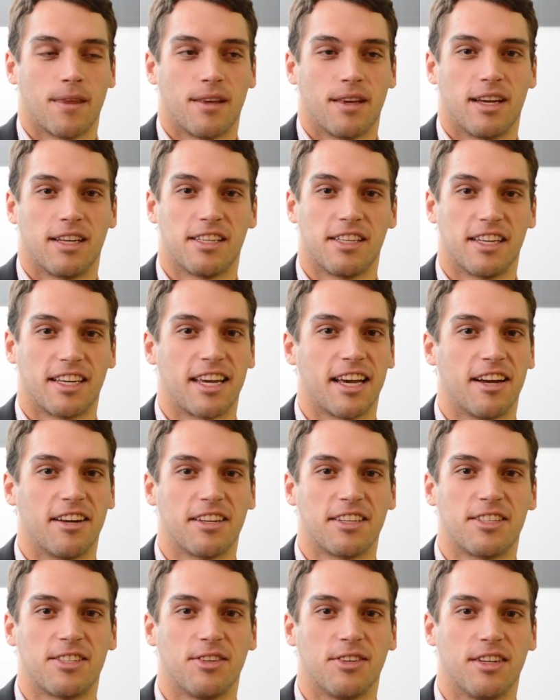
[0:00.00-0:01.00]
As an
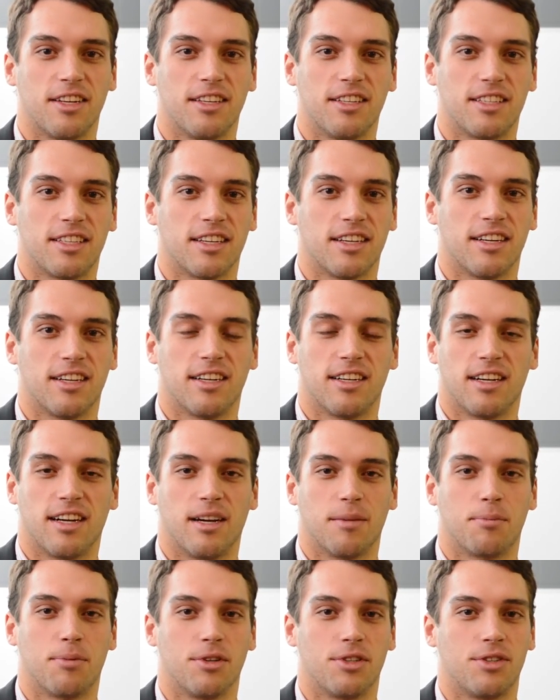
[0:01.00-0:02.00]
accounting student
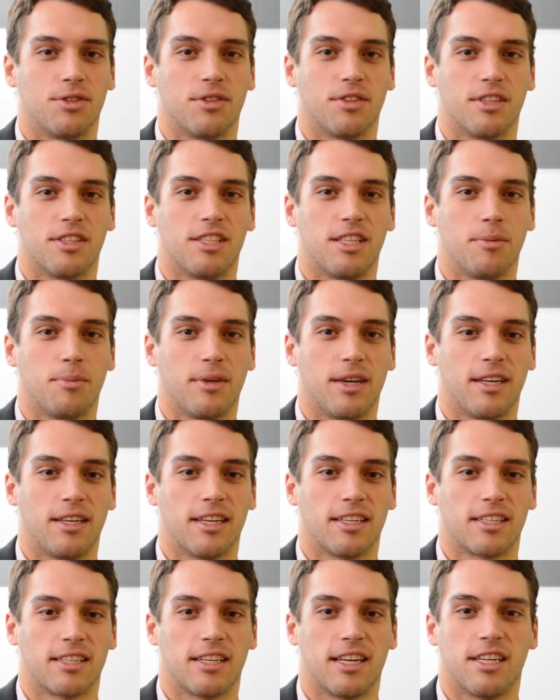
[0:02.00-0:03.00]
pursuing the CPA
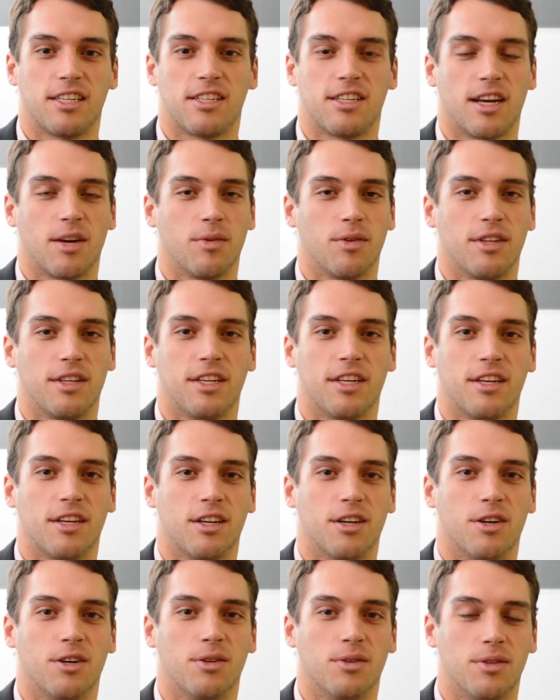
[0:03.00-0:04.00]
designation, I really didn't
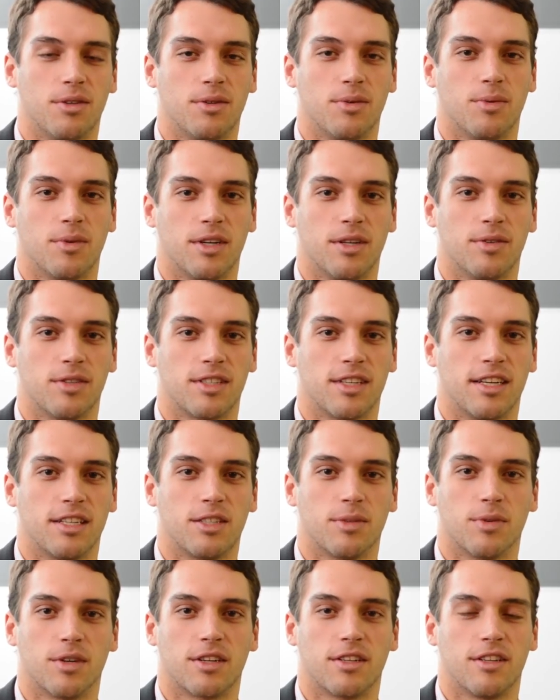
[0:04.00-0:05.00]
know what it was
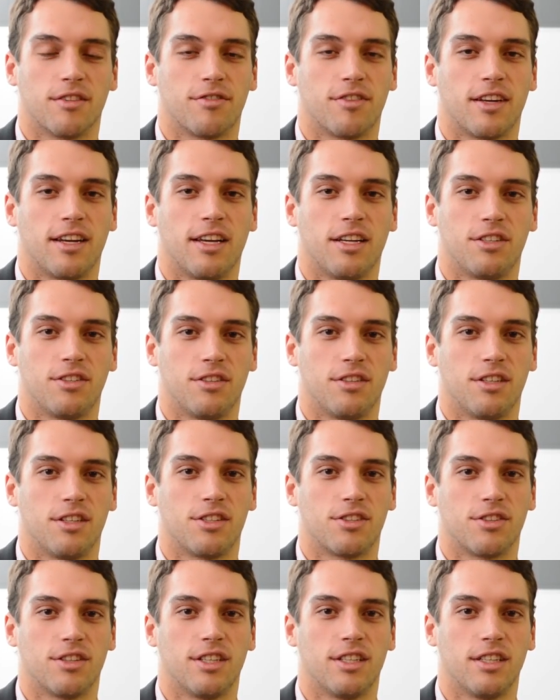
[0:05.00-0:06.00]
like to work in the financial
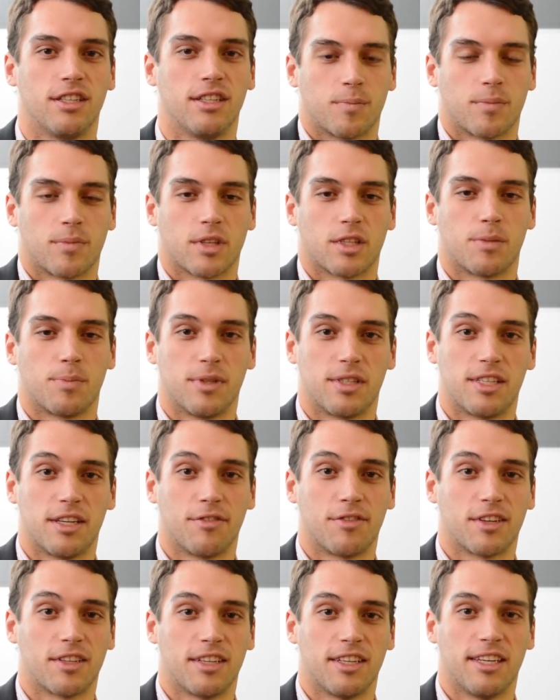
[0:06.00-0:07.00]
industry.
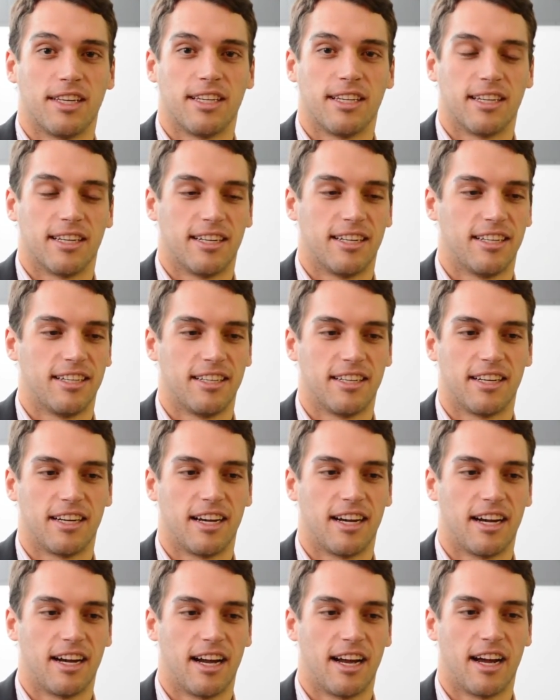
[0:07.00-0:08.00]
Specifically,
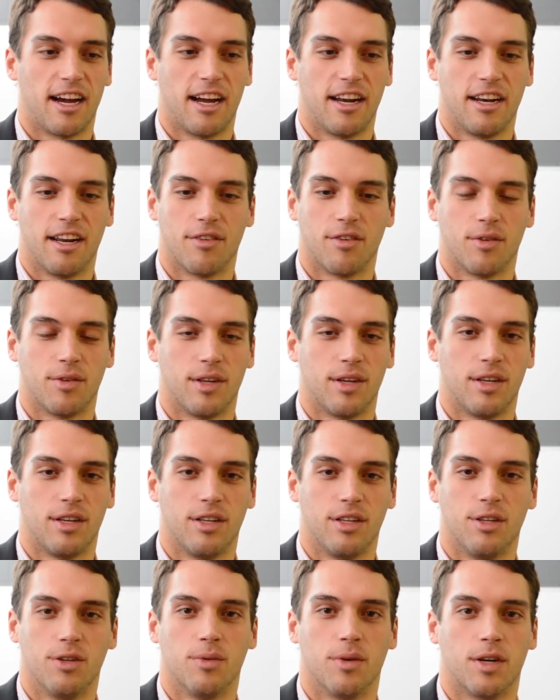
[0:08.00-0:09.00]
I never really
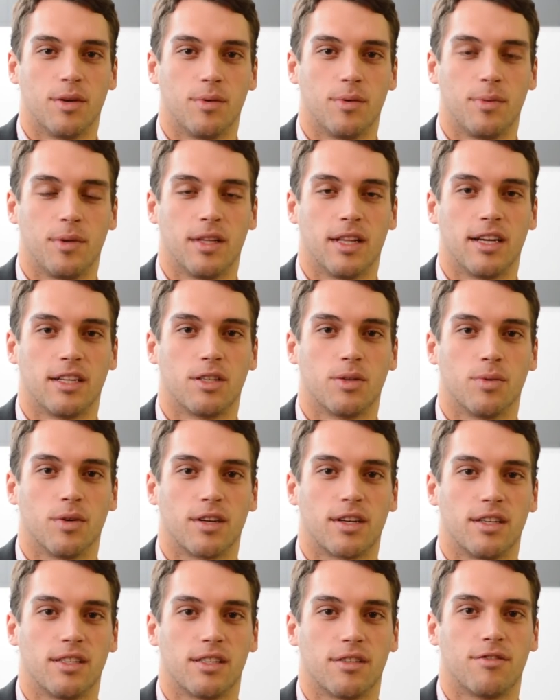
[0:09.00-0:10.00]
knew what it would be like to
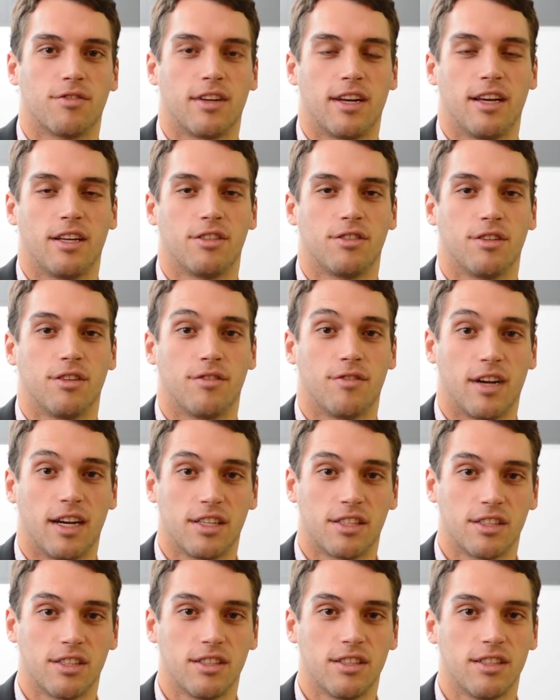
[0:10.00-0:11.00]
work as a financial
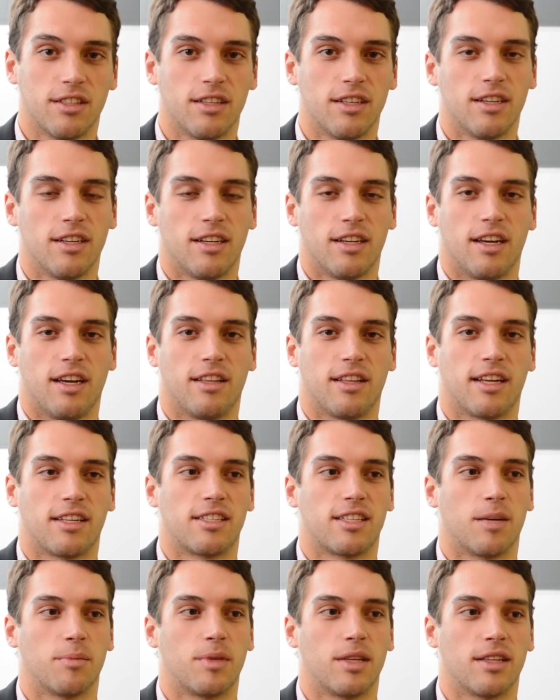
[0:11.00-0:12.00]
advisor, and
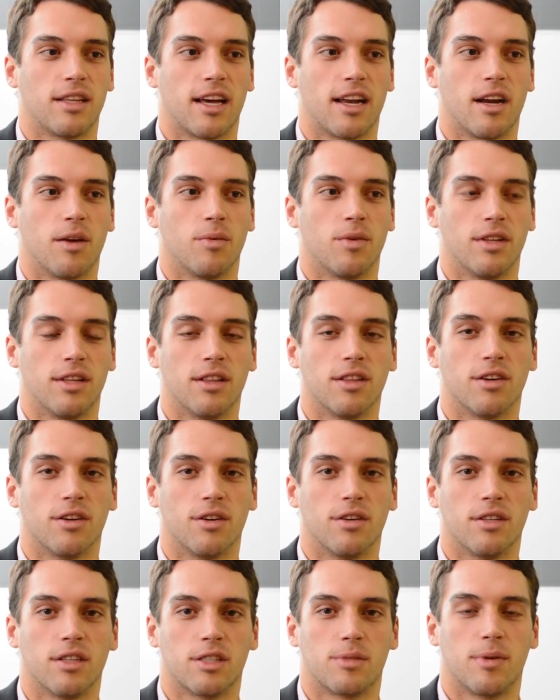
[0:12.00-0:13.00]
that's something that I really
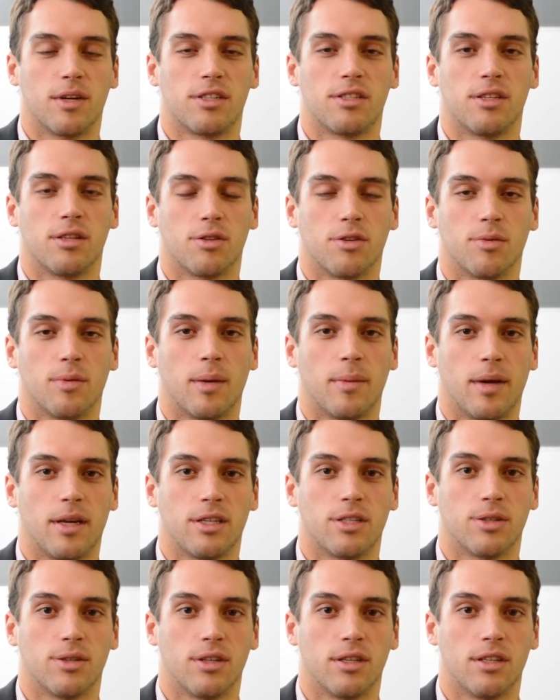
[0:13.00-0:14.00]
learned, especially through my
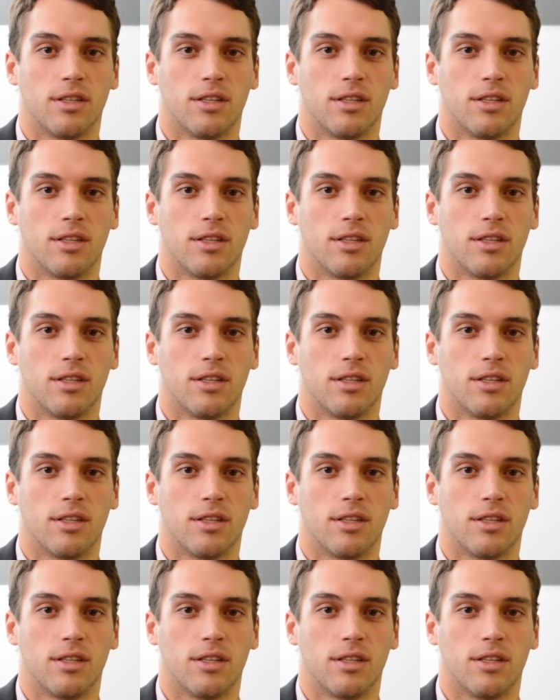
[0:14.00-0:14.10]
mentor.